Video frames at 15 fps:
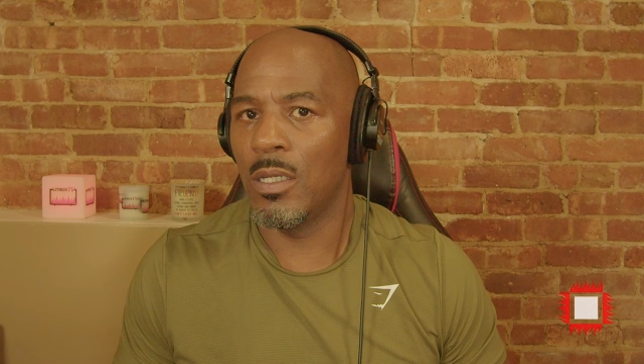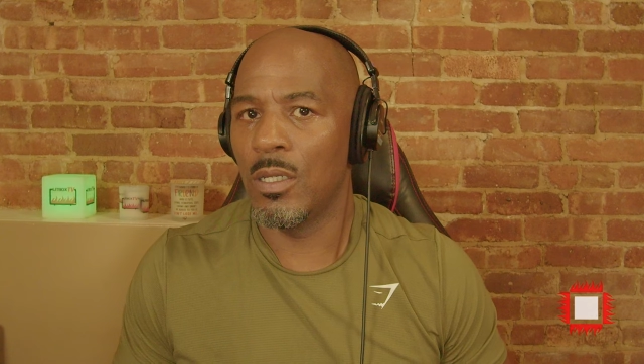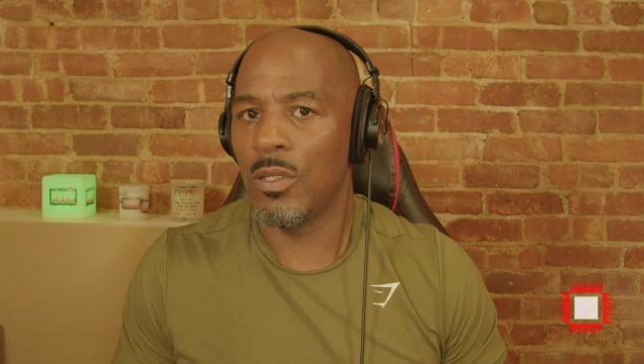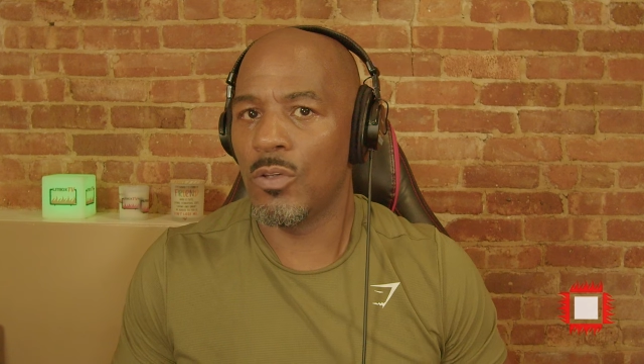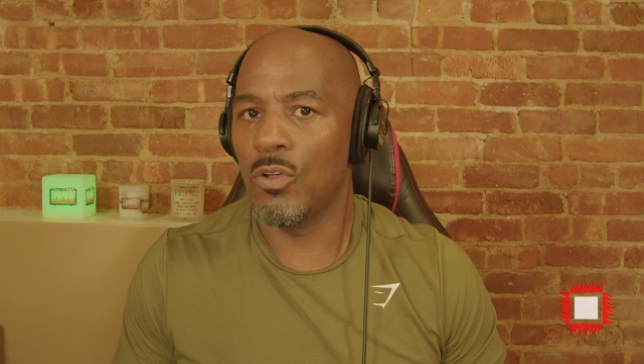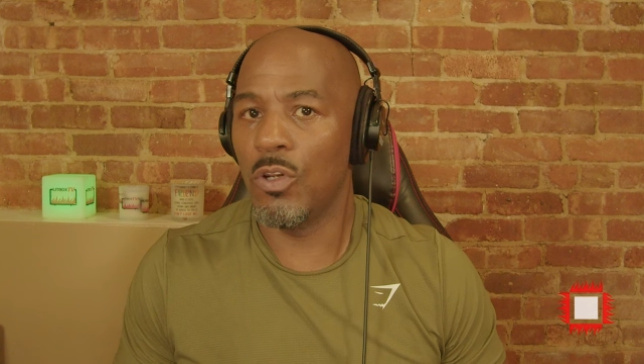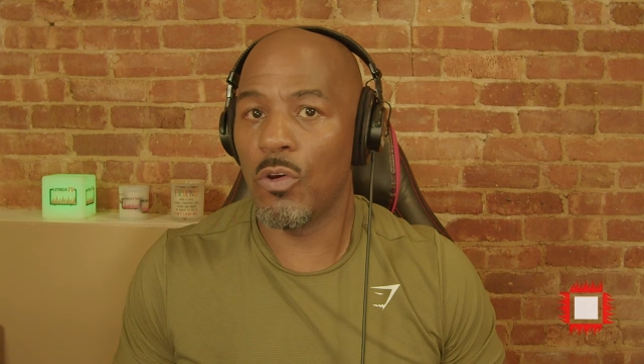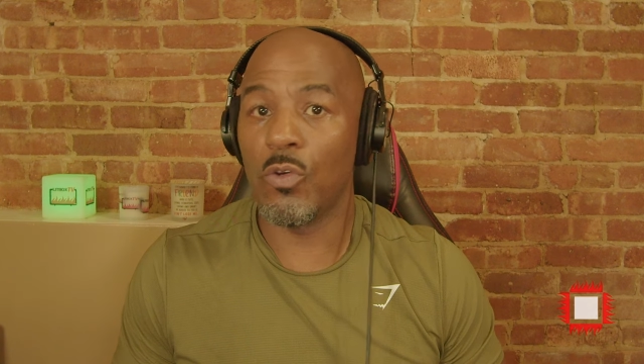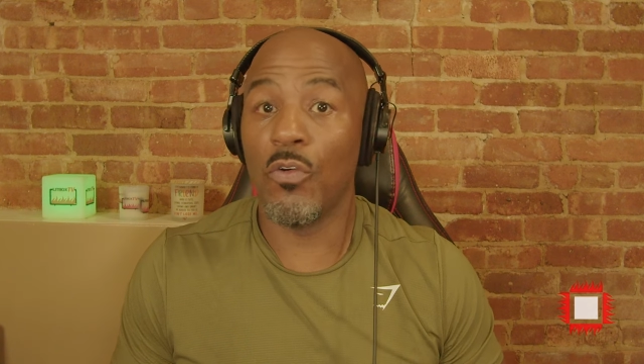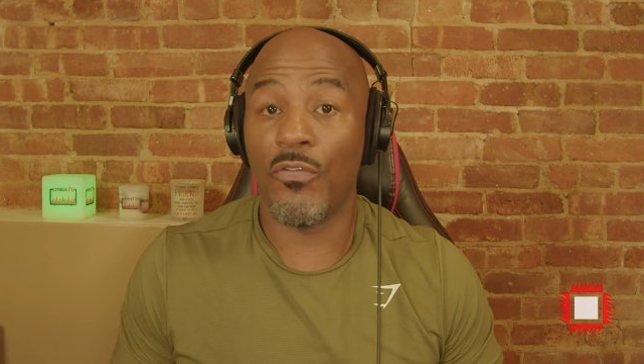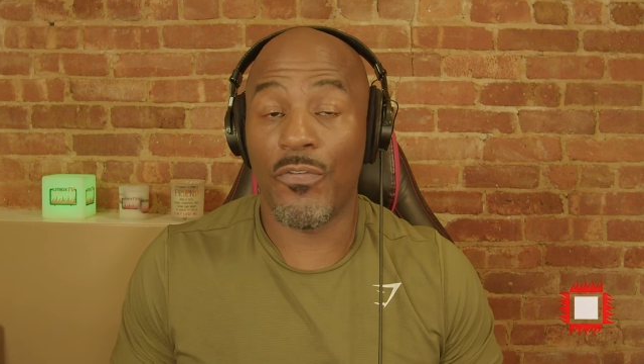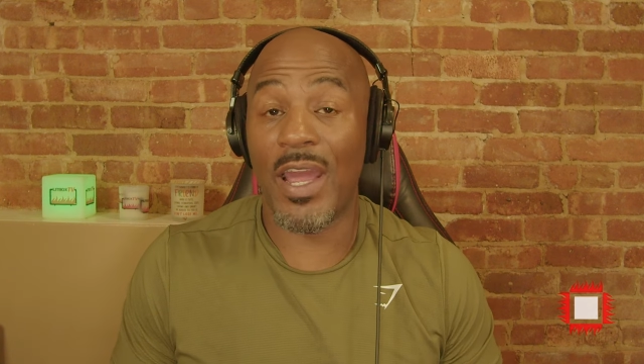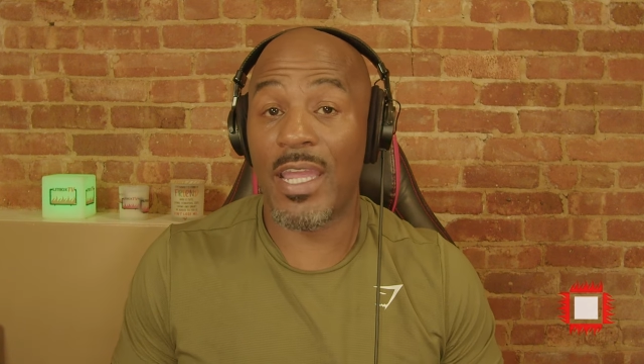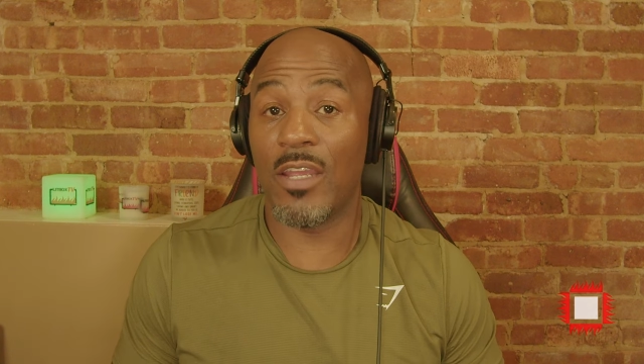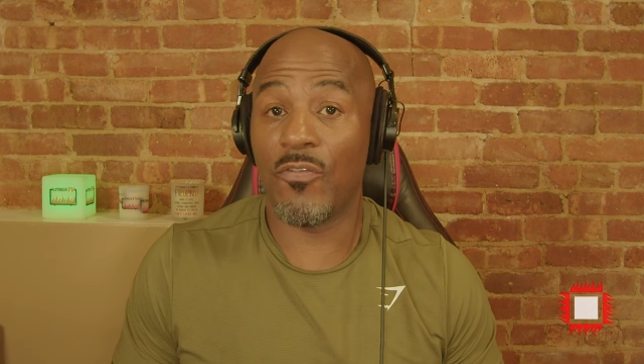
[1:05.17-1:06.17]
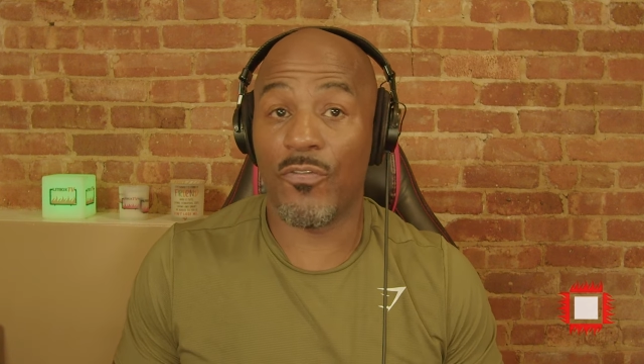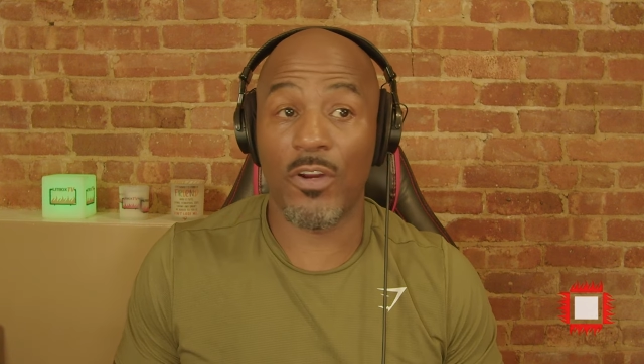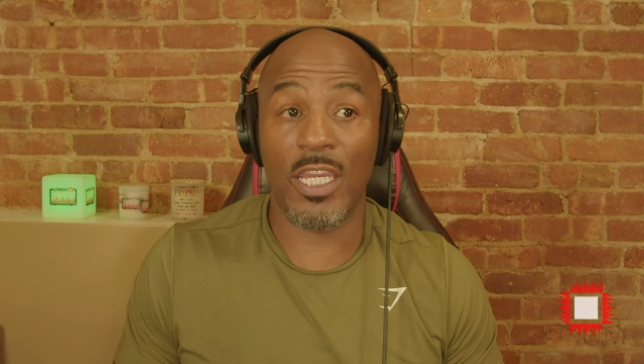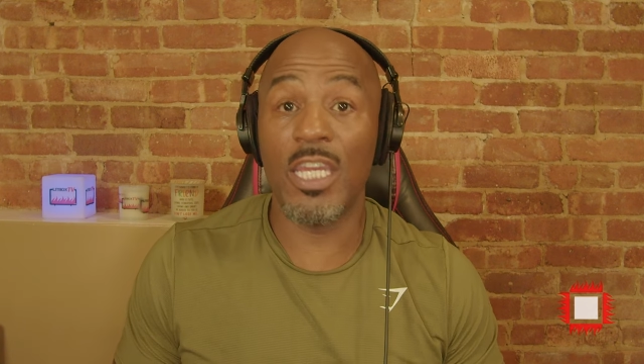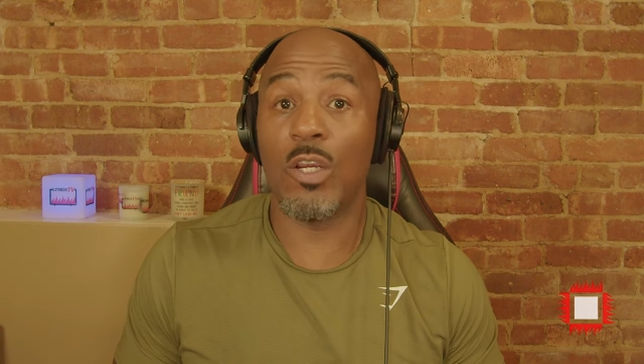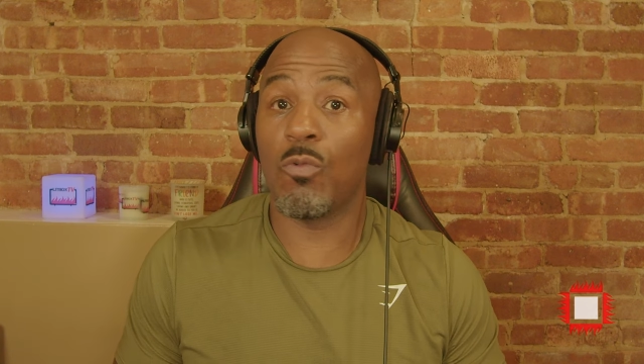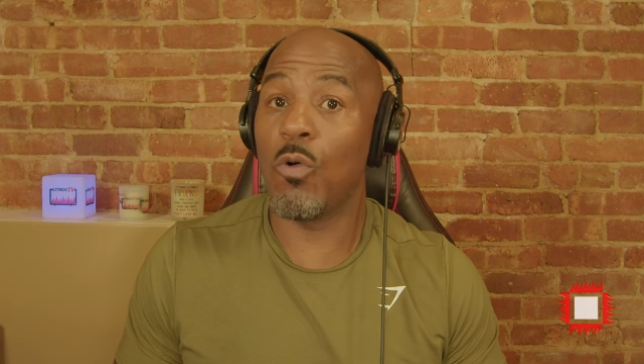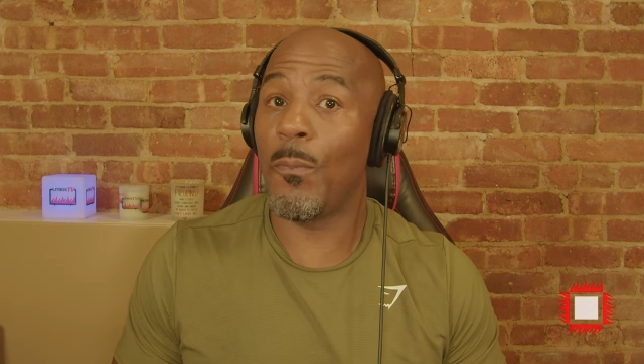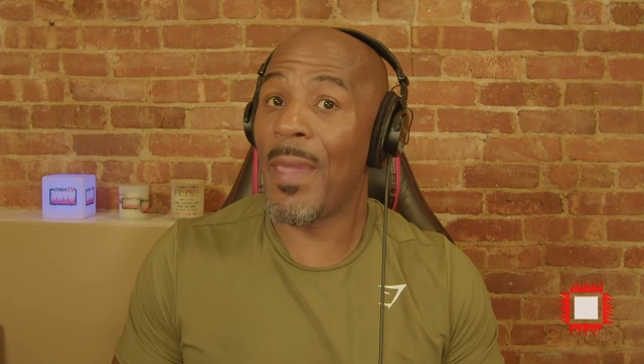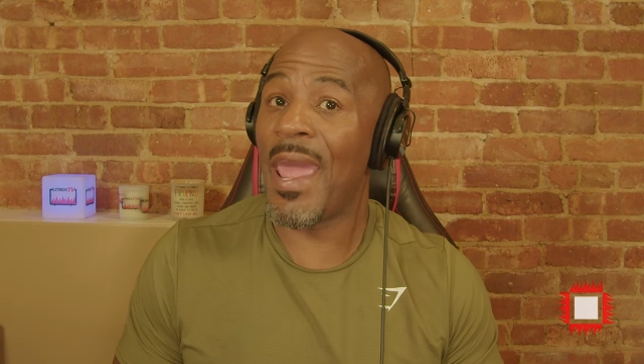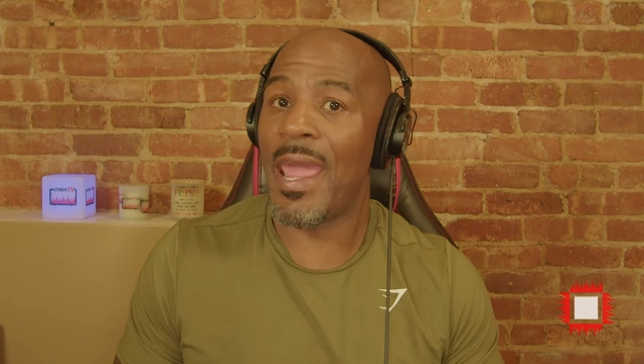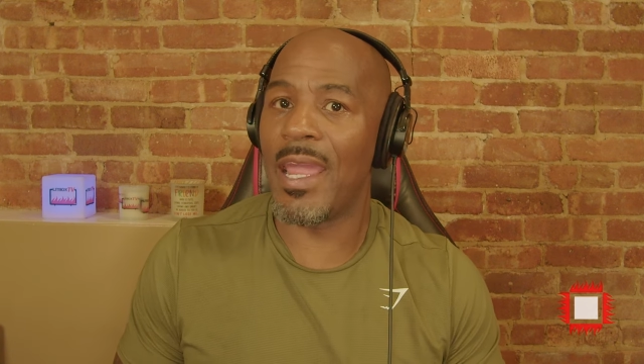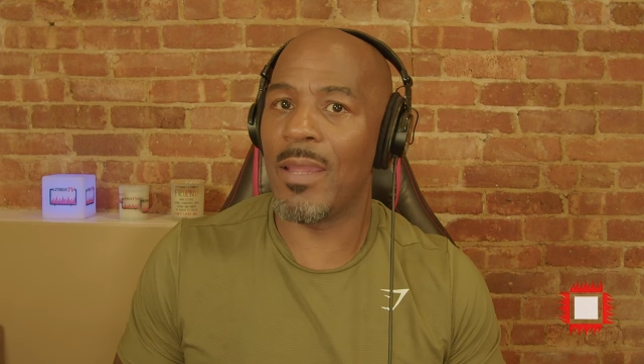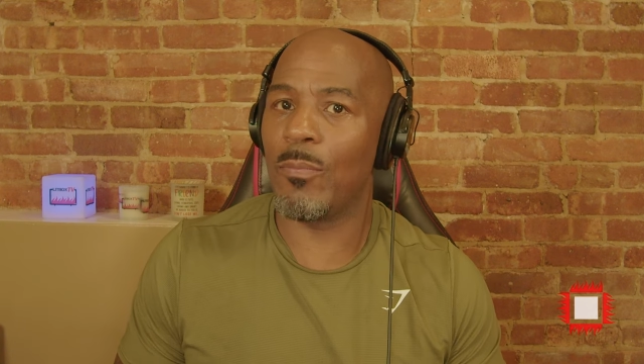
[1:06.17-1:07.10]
You know, you fighting for equal pay,